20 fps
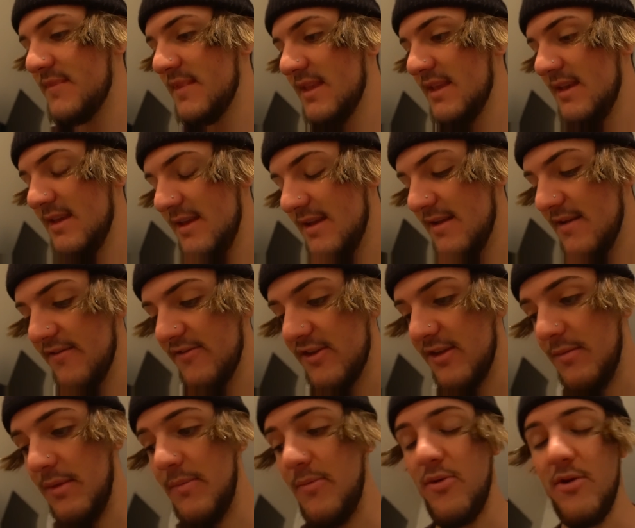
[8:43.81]
it's
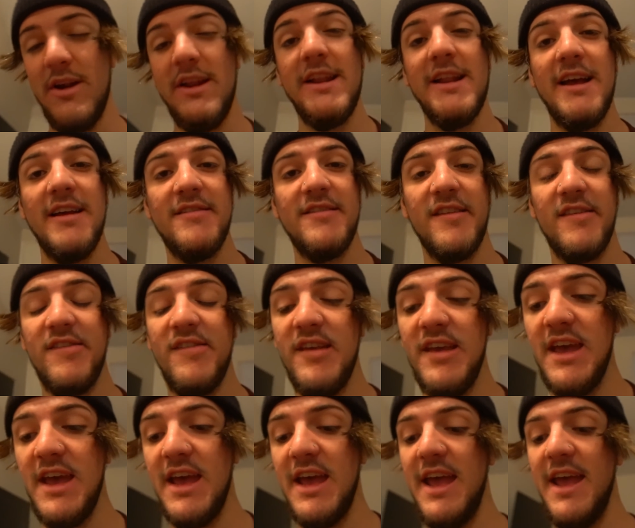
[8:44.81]
gonna be pretty nice to
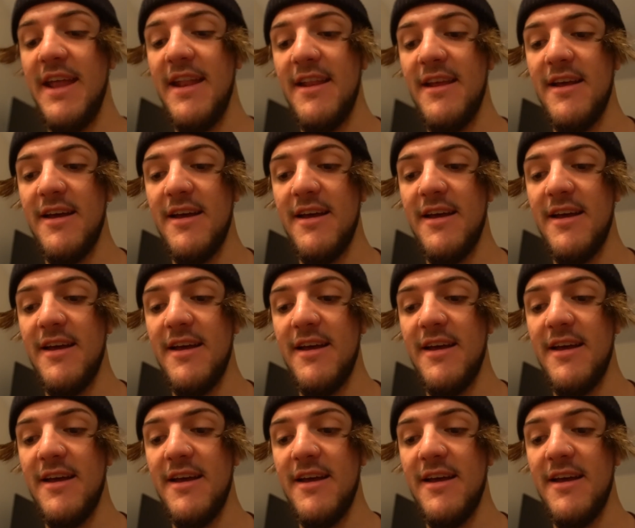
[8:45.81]
see it, and uh,